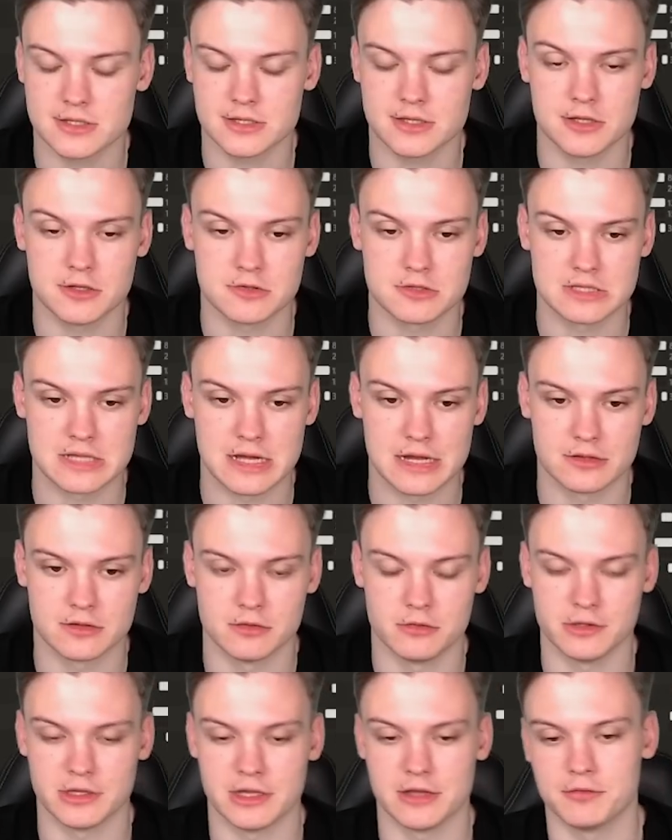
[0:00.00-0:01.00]
and then you start
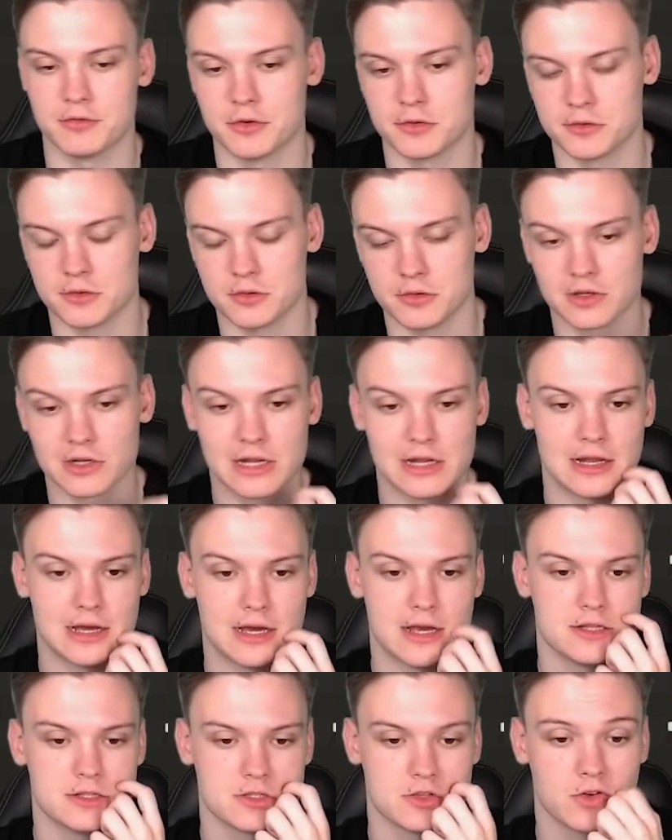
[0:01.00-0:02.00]
looking for concrete
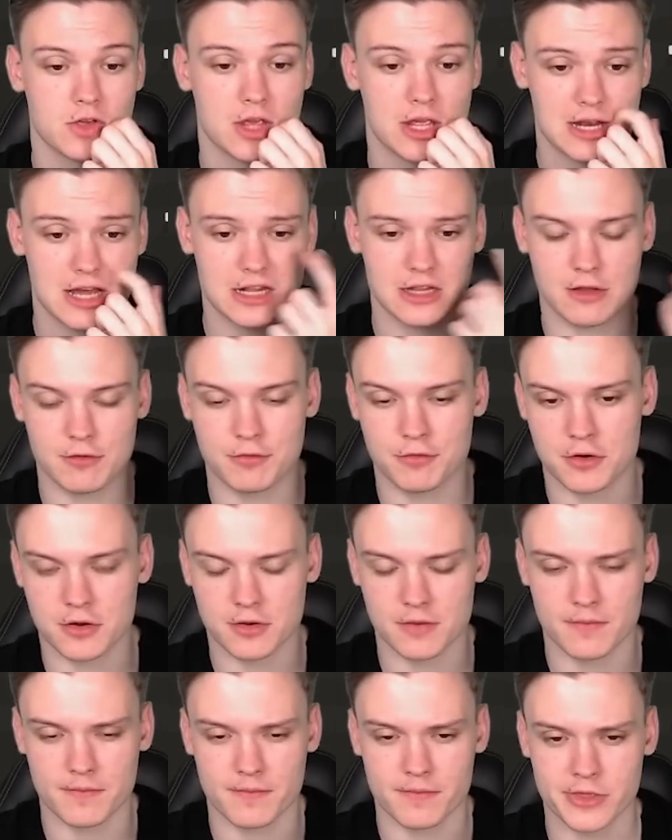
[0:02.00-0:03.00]
lines. Okay, Knight
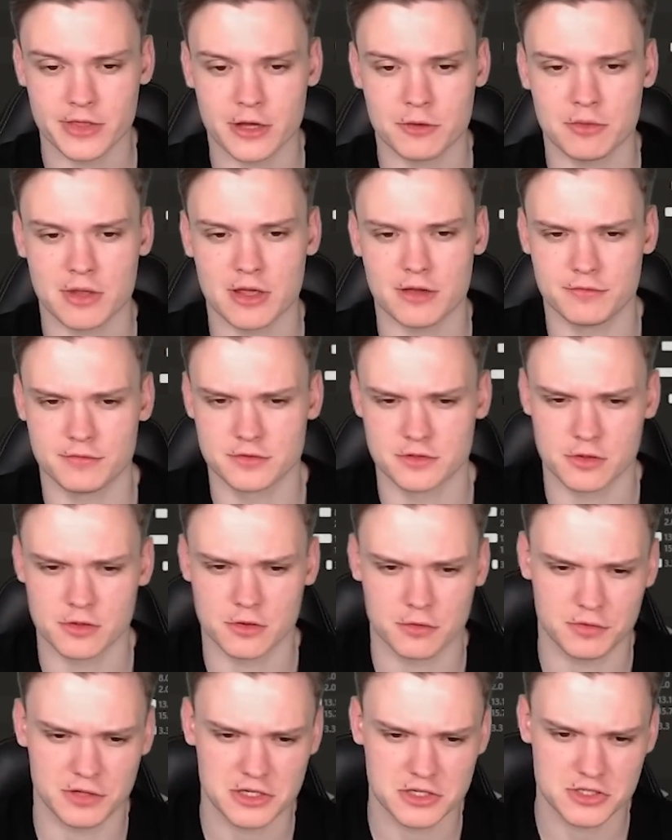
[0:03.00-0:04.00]
E4. Now we have sort
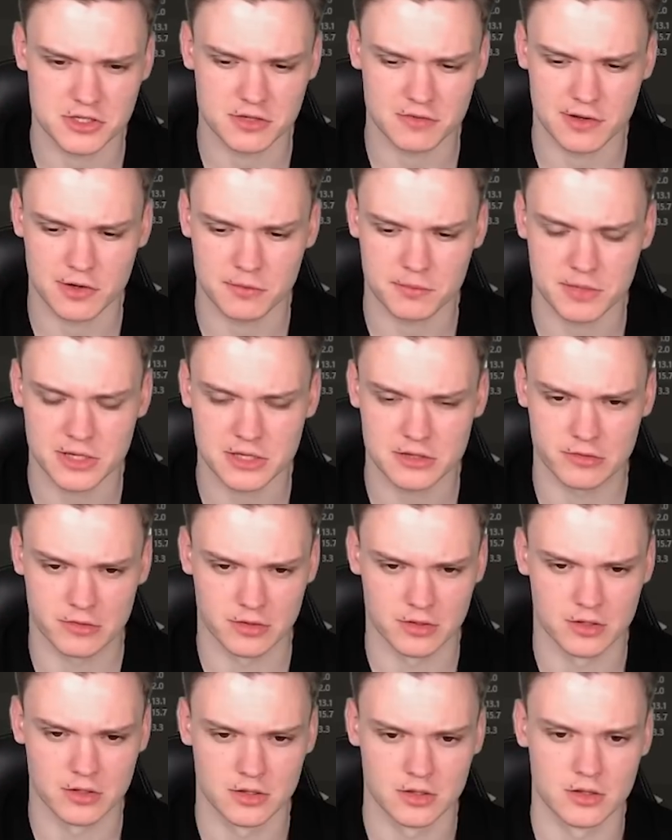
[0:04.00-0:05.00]
of finished development,
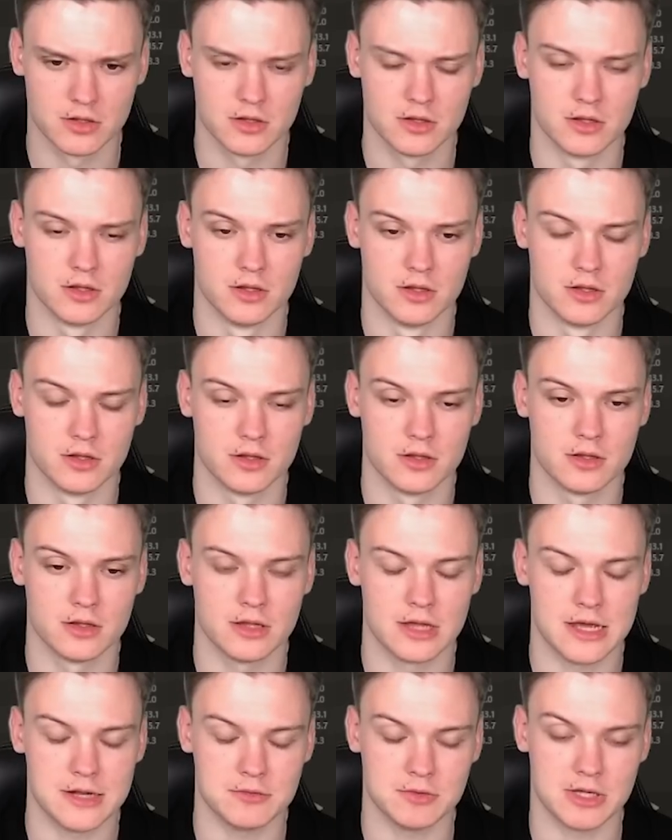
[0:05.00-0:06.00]

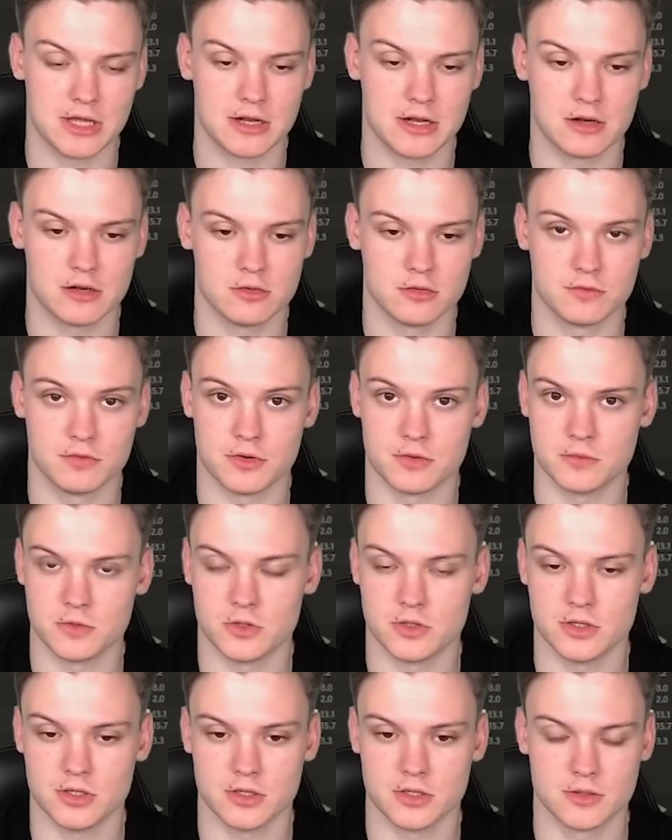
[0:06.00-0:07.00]
and we can look for
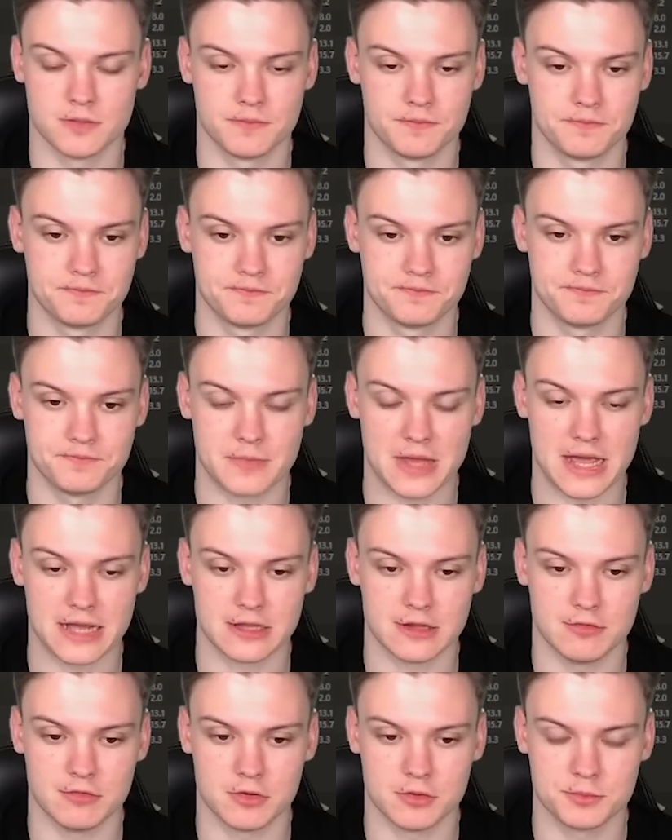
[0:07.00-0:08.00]
more
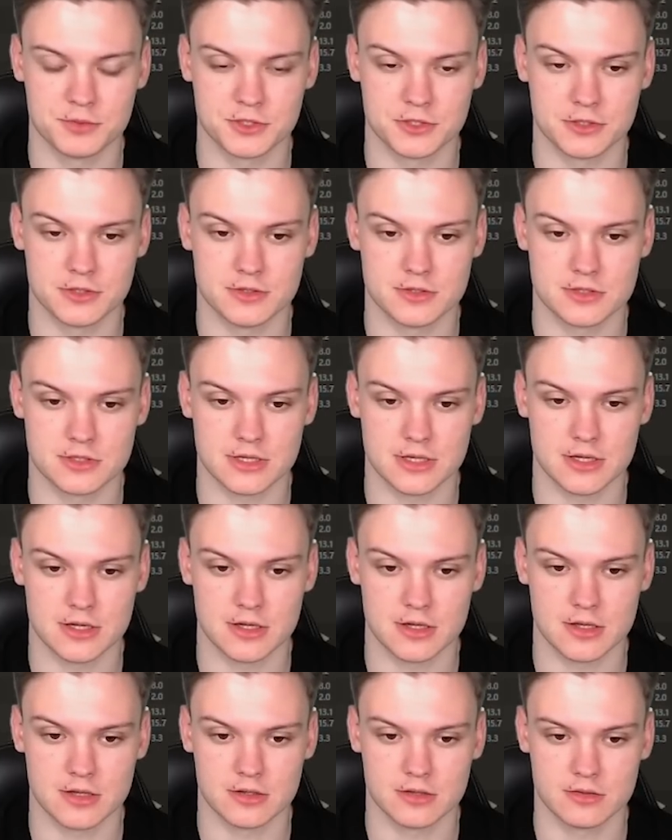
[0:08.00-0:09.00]
active options.
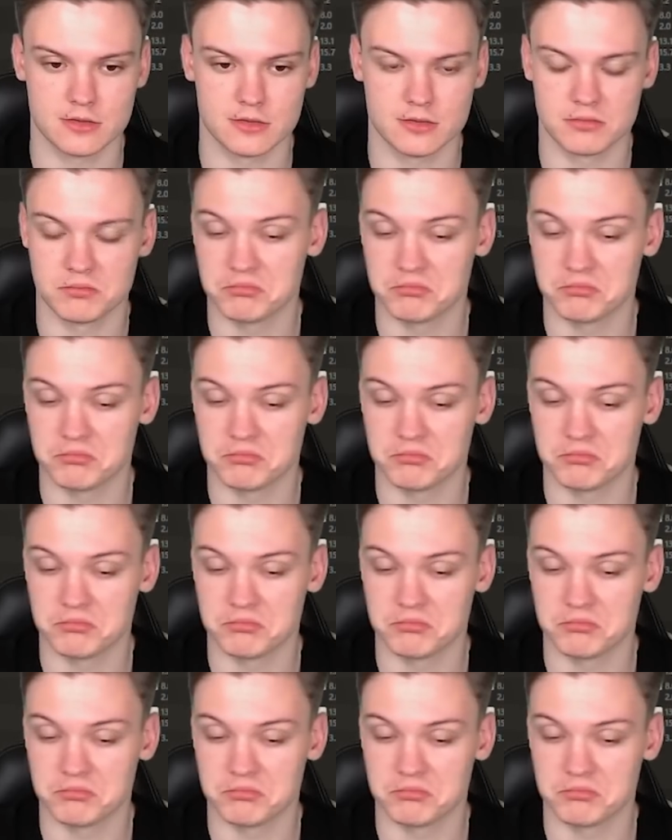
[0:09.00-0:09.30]
And